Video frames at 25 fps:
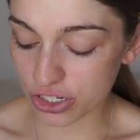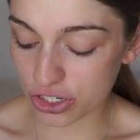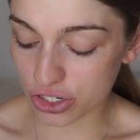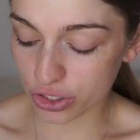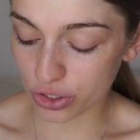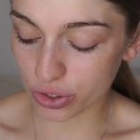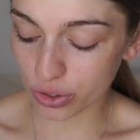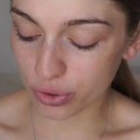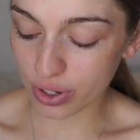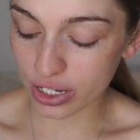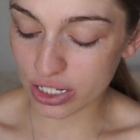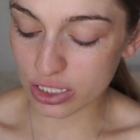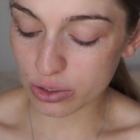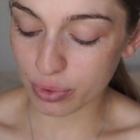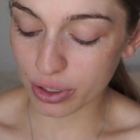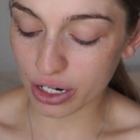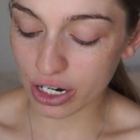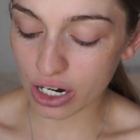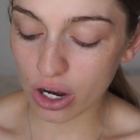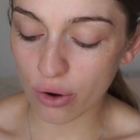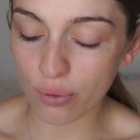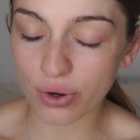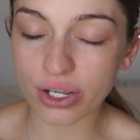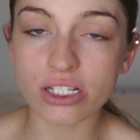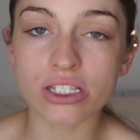do is we
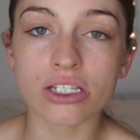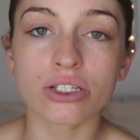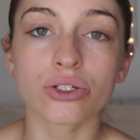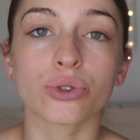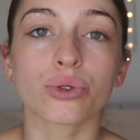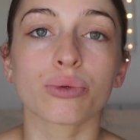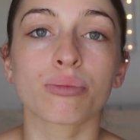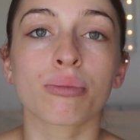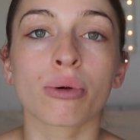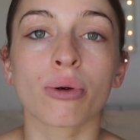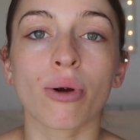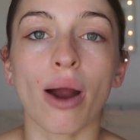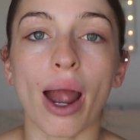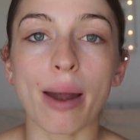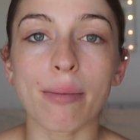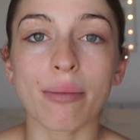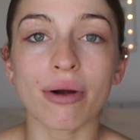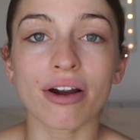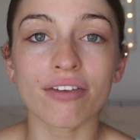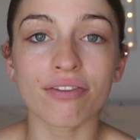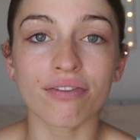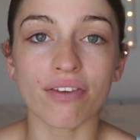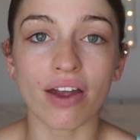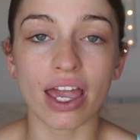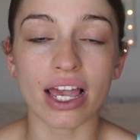are going to prime
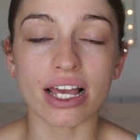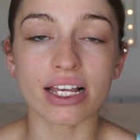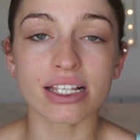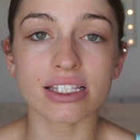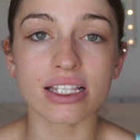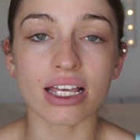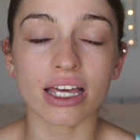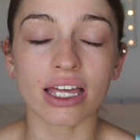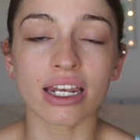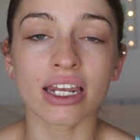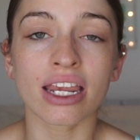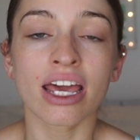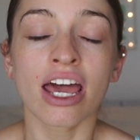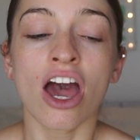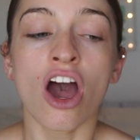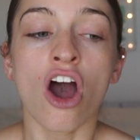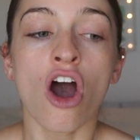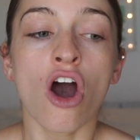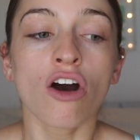our face, and